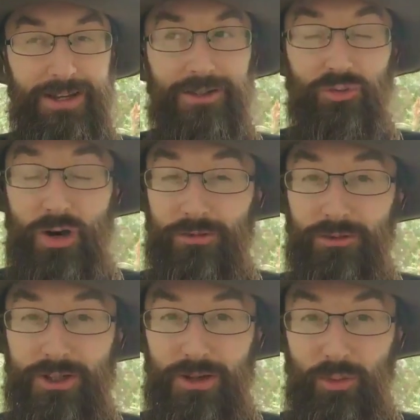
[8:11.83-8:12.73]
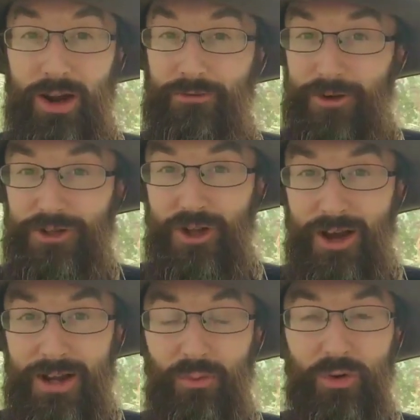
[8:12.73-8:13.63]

is roughly, when I first got it,